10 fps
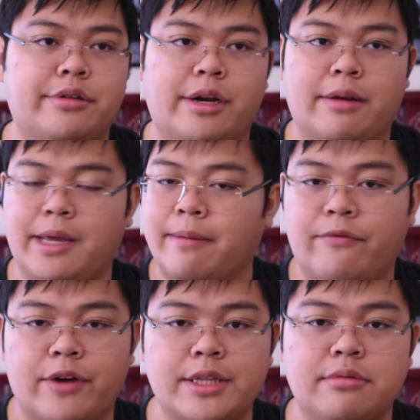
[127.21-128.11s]
trying to become
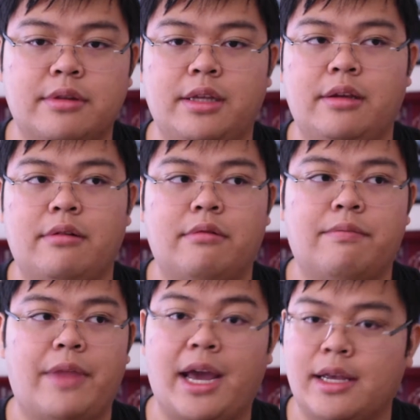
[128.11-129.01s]
friends with you
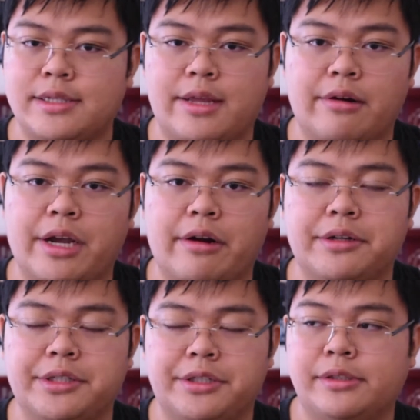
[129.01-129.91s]
as their
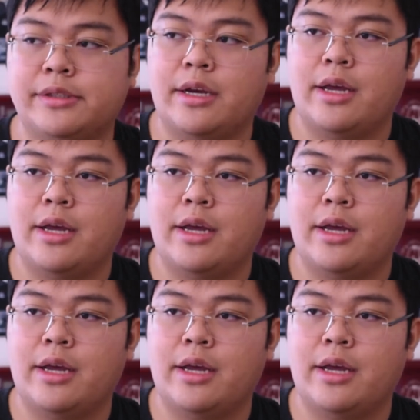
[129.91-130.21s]
characters,